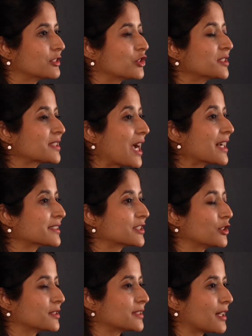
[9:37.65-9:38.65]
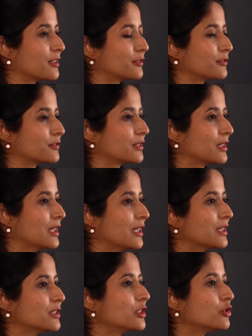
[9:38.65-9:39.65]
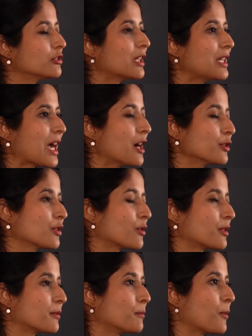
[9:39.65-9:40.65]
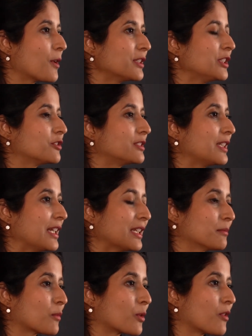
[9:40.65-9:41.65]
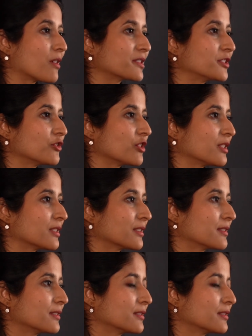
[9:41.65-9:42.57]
just ask yourself, did you allow your body to take in more oxygen?